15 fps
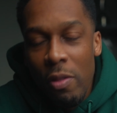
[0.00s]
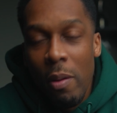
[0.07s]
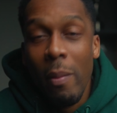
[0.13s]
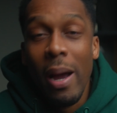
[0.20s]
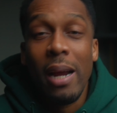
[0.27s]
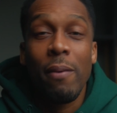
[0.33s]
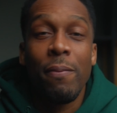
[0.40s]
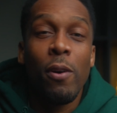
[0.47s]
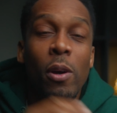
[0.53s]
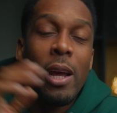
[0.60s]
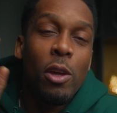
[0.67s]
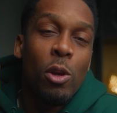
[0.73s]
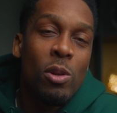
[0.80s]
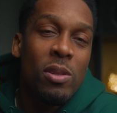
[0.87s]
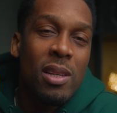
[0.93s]
the microphone I
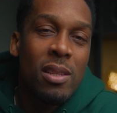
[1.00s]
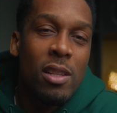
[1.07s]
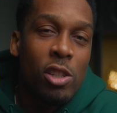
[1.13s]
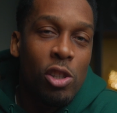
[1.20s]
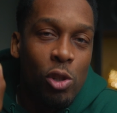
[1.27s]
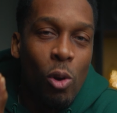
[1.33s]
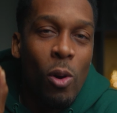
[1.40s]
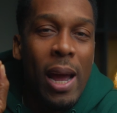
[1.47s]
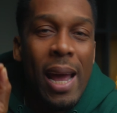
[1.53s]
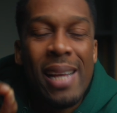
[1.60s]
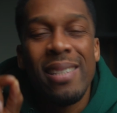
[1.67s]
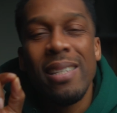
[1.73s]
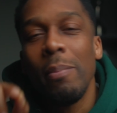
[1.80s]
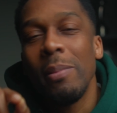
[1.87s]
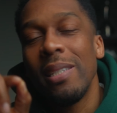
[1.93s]
use is the Shure
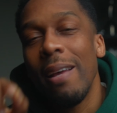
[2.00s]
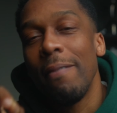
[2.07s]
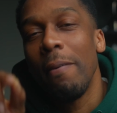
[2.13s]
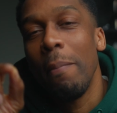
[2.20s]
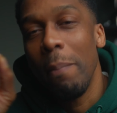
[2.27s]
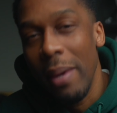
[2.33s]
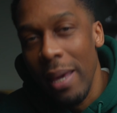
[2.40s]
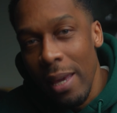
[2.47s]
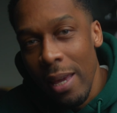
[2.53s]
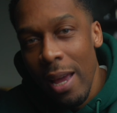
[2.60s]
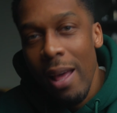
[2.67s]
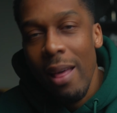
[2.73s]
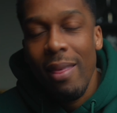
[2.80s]
SM7B.